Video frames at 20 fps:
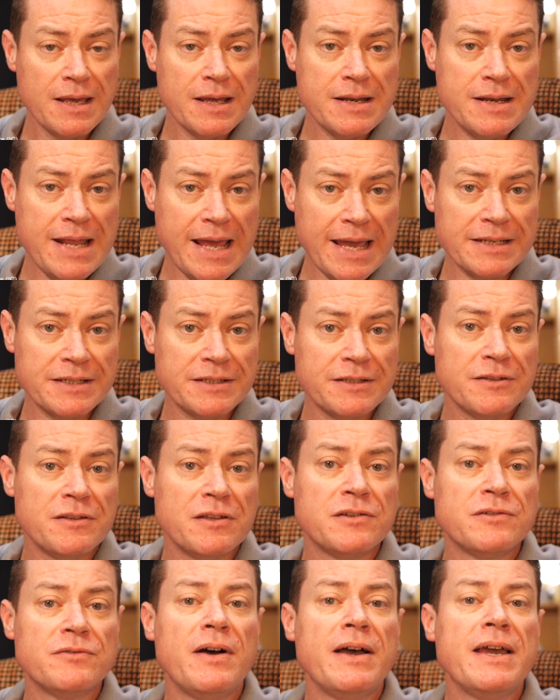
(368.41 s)
Next, the
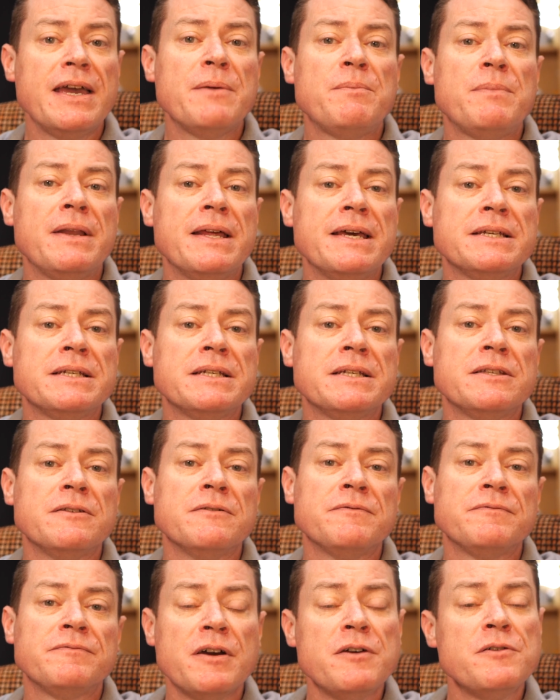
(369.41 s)
dryer places
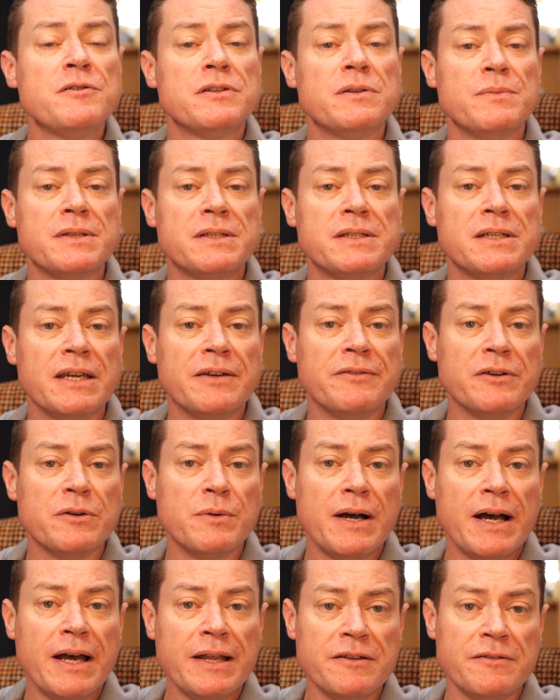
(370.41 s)
the frozen
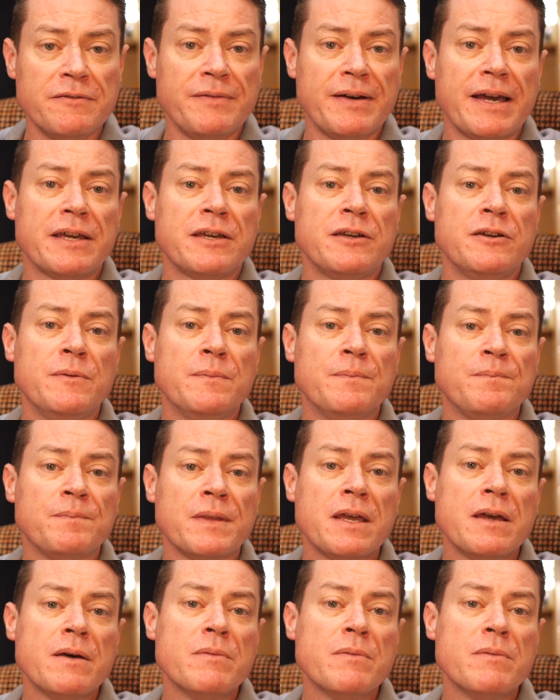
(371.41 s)
material under vacuum,